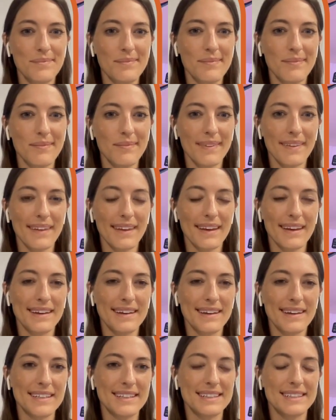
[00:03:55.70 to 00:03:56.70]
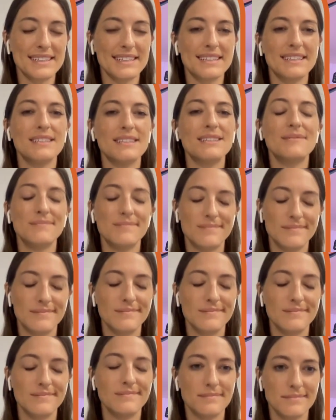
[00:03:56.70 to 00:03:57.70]

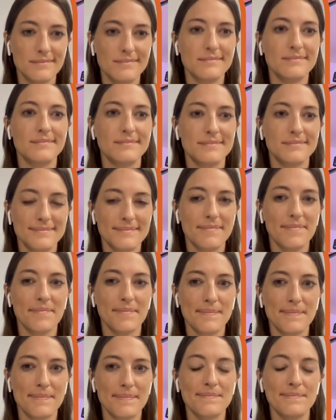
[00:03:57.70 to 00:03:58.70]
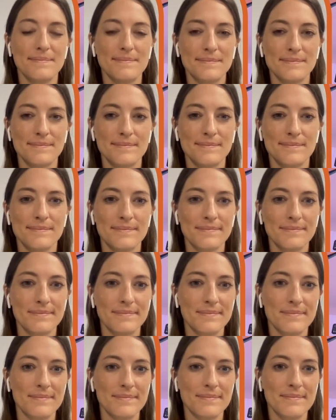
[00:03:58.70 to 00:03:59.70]

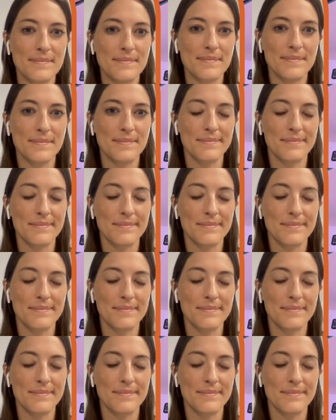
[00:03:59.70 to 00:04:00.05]
The person shown says nothing.